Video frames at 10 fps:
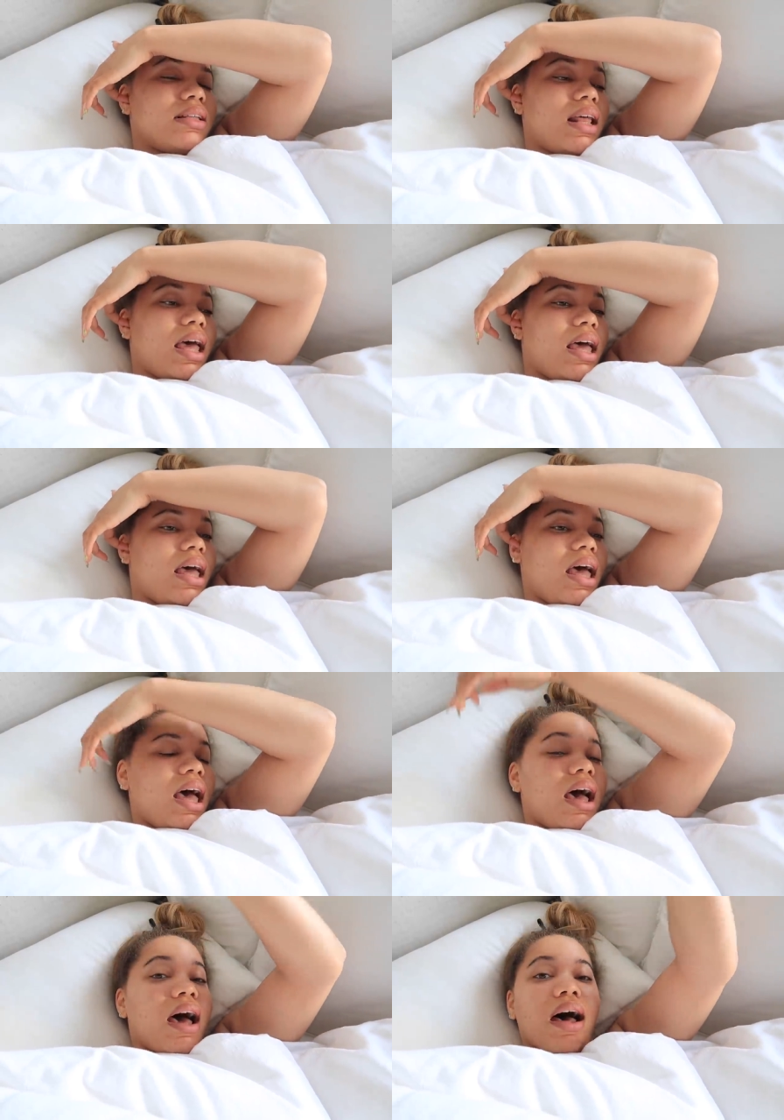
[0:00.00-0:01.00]
that
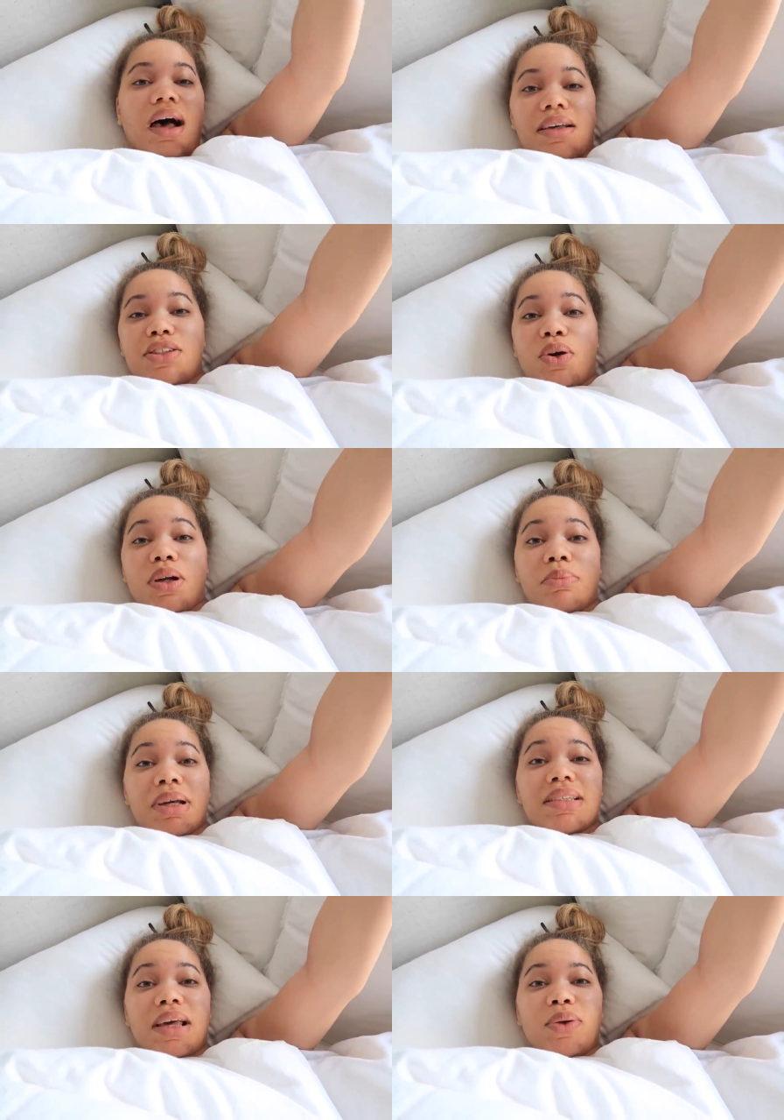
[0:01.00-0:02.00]
I started
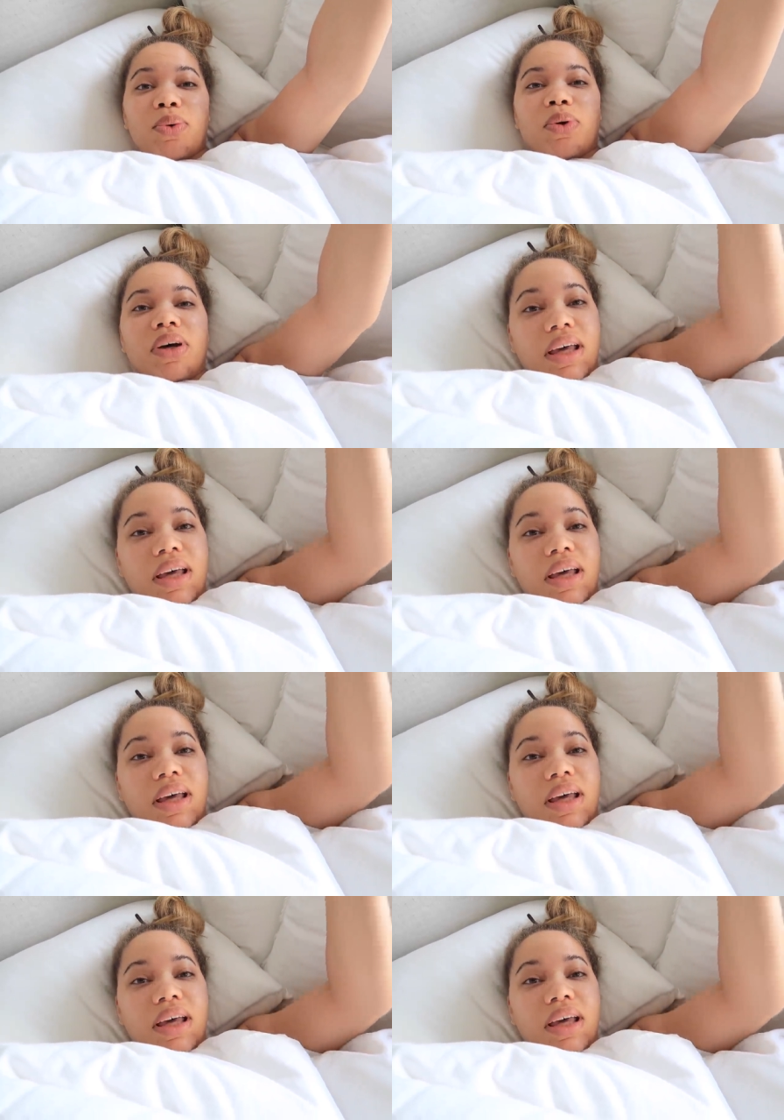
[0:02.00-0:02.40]
my cycle.